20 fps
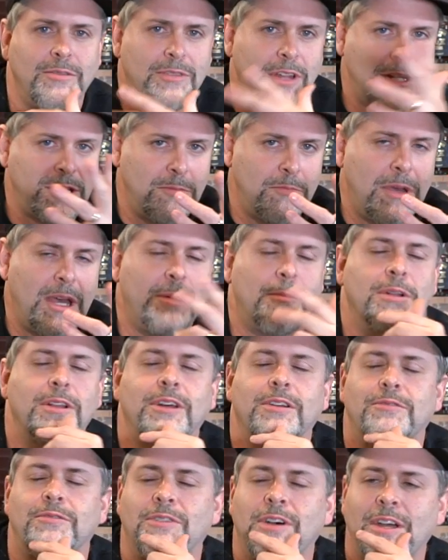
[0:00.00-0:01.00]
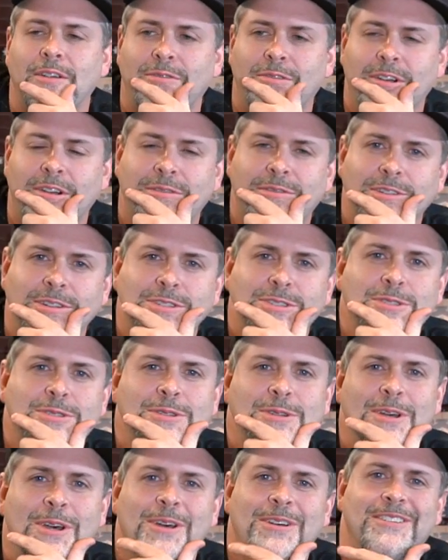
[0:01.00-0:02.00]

That's a Babylon 5 reference.